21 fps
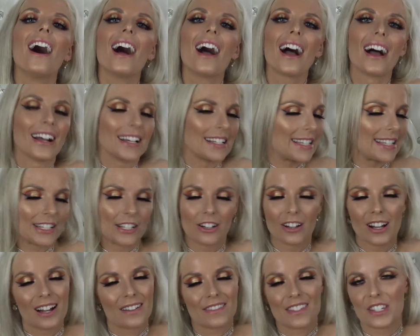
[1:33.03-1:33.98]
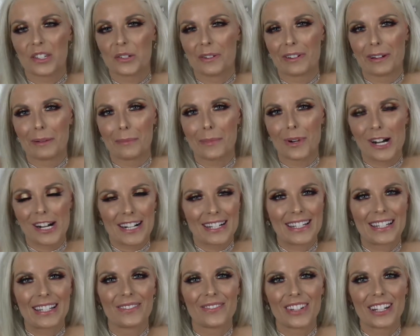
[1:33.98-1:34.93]
I still have to do an
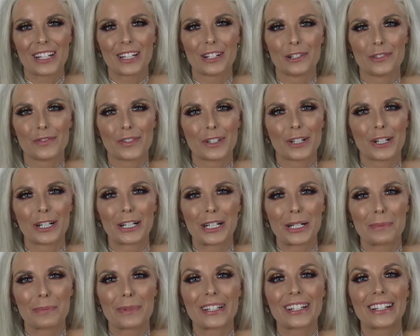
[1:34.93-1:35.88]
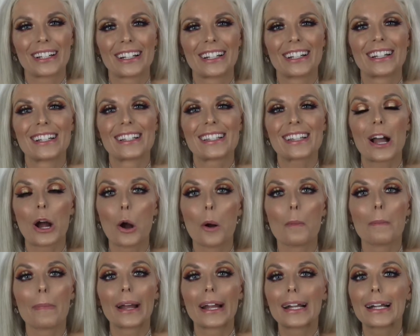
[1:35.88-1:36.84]
unboxing video for her because,
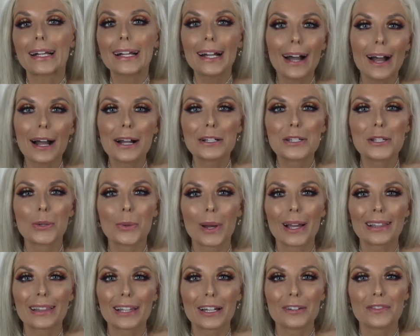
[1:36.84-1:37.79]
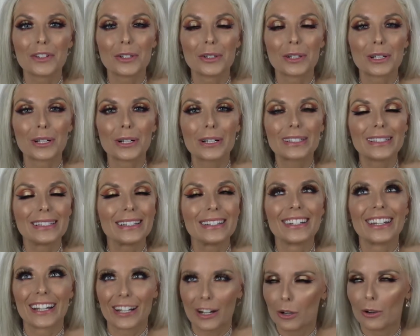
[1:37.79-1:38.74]
oh my god, do I love you,
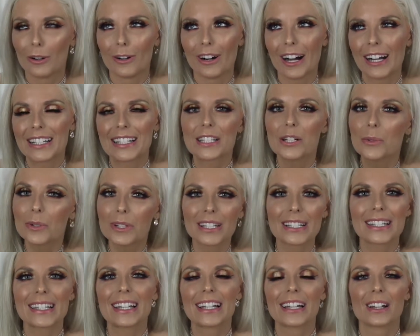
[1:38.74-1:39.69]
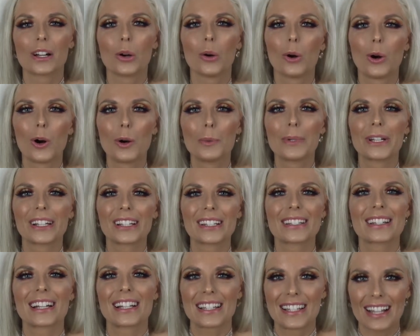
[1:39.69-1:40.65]
Nicole. I still want to say Nicole
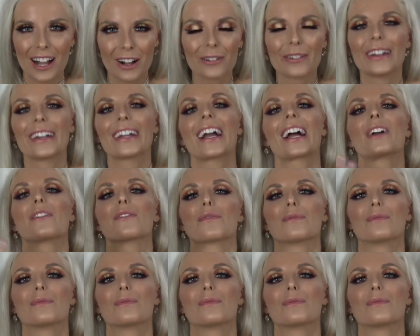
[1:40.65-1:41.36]
because that's how, like,